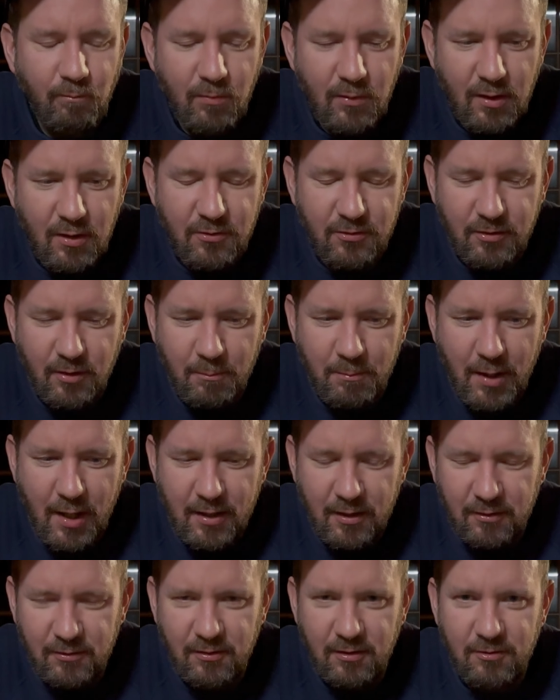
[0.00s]
It's not bad.
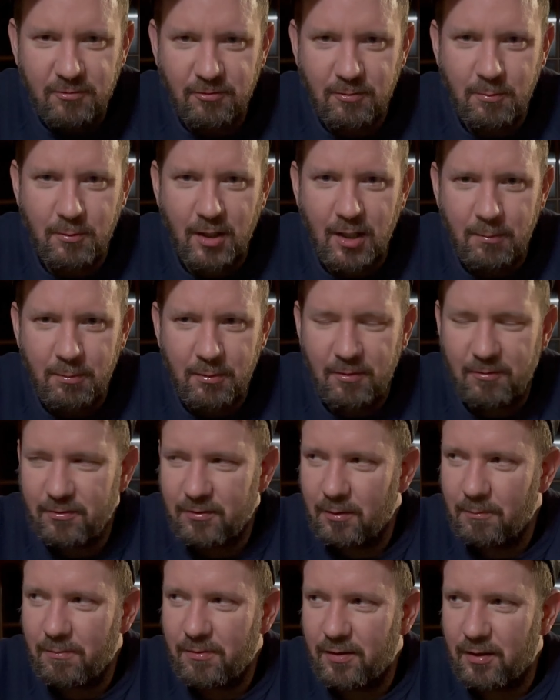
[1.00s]
It does remind me of
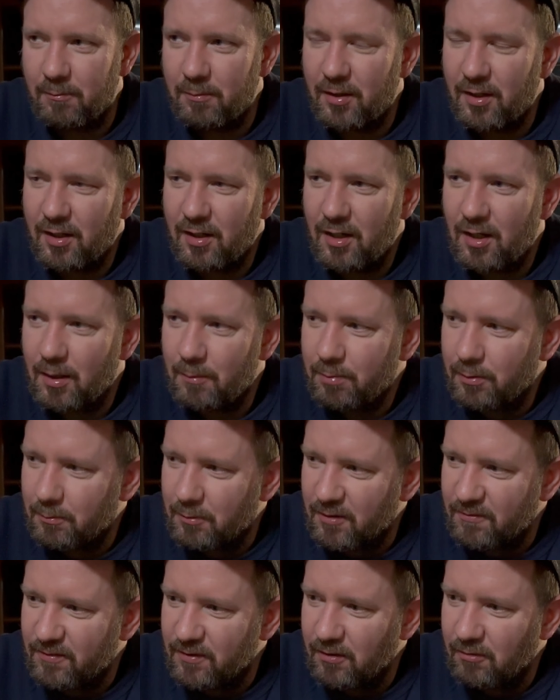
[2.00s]
something, but I can't put my
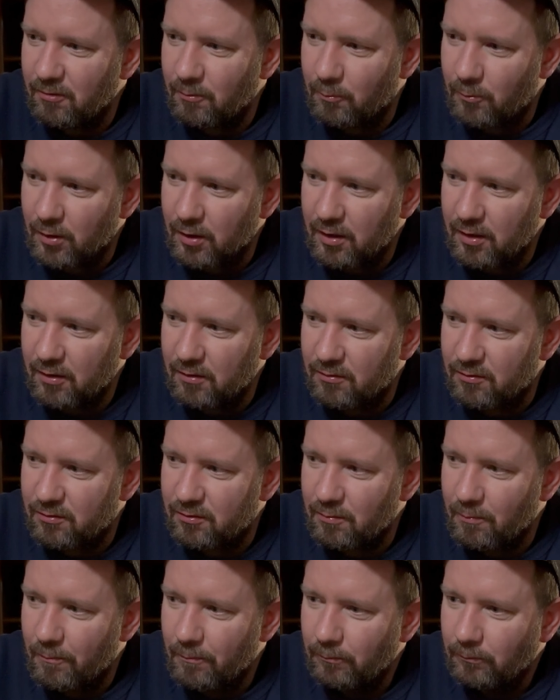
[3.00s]
finger on what it
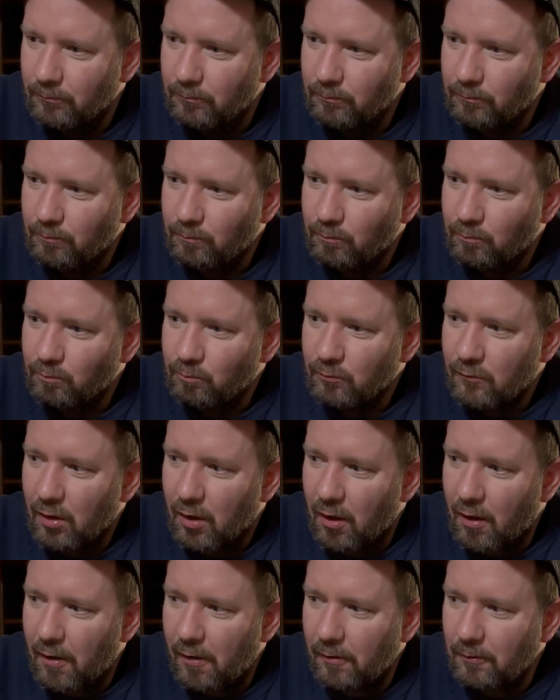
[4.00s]
is.
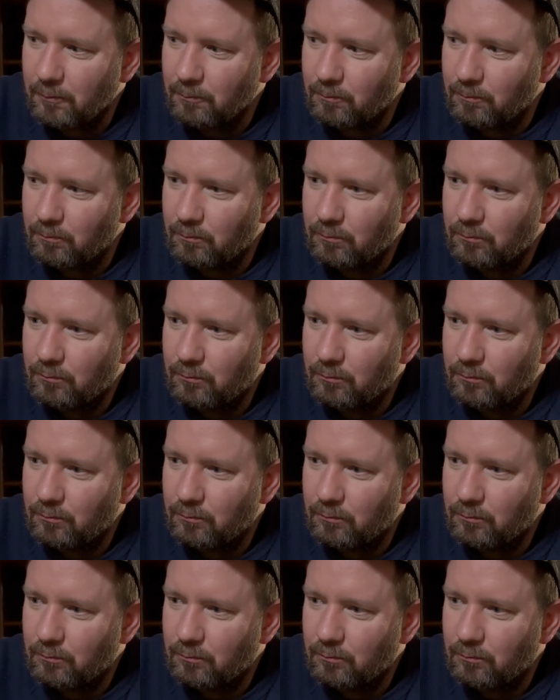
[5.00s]
Hang